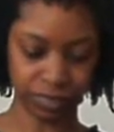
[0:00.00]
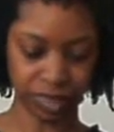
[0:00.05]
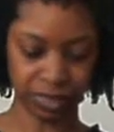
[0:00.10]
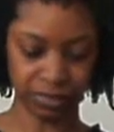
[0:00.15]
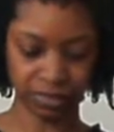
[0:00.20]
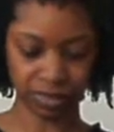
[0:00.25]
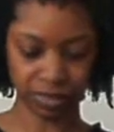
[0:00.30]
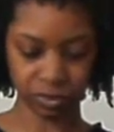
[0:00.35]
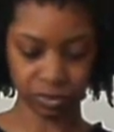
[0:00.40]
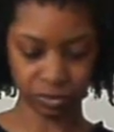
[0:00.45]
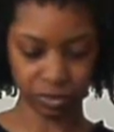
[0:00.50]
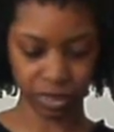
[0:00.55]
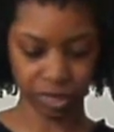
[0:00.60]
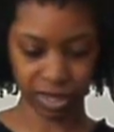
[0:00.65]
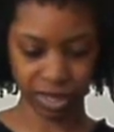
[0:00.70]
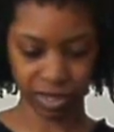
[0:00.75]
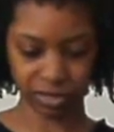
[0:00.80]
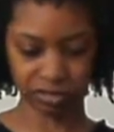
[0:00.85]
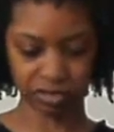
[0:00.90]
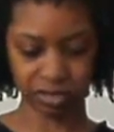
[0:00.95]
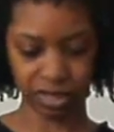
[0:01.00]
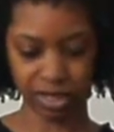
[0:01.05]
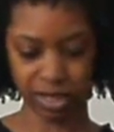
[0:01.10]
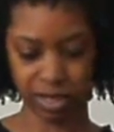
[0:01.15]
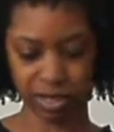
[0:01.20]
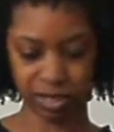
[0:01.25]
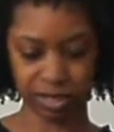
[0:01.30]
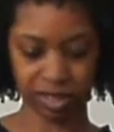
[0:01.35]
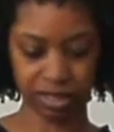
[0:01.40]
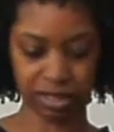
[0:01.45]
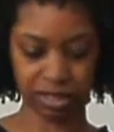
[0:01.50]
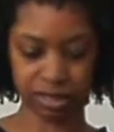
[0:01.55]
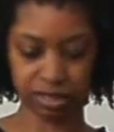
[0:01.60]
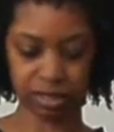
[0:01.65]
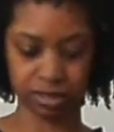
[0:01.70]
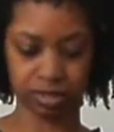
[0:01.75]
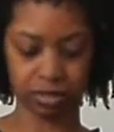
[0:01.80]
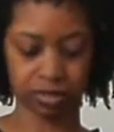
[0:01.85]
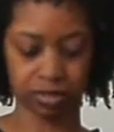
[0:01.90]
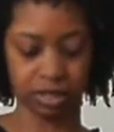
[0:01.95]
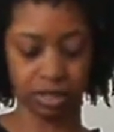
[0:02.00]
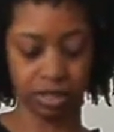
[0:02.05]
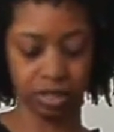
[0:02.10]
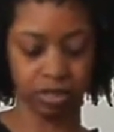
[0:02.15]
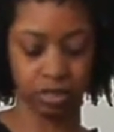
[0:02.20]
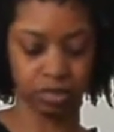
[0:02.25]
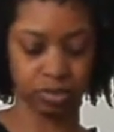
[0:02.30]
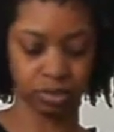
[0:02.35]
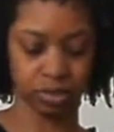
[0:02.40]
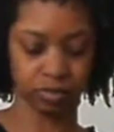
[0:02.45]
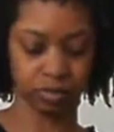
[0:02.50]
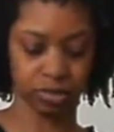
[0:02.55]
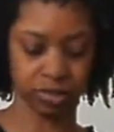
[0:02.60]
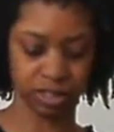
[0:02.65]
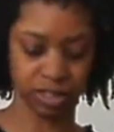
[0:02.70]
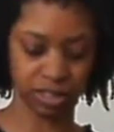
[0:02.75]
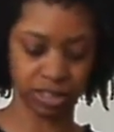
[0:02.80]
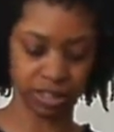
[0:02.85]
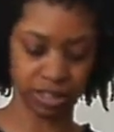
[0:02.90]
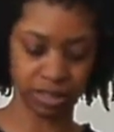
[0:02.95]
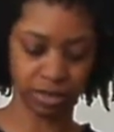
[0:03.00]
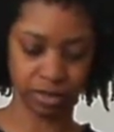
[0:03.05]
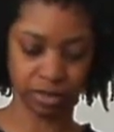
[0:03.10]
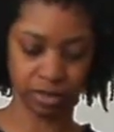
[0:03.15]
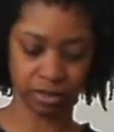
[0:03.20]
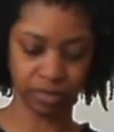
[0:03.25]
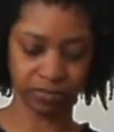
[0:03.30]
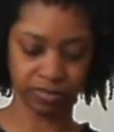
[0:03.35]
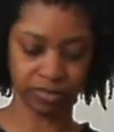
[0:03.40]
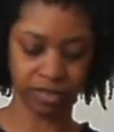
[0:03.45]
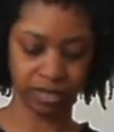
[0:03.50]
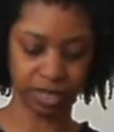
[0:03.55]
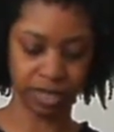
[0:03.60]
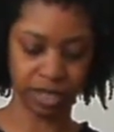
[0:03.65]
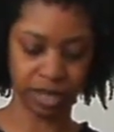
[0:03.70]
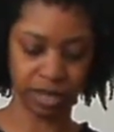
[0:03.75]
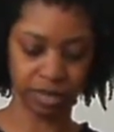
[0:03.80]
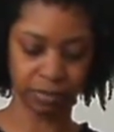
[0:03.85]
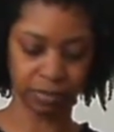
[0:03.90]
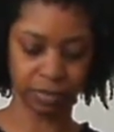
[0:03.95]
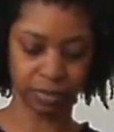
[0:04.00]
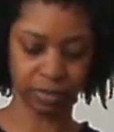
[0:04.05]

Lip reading: And this one I actually had heat sealed. So I'm just going to tear off the top.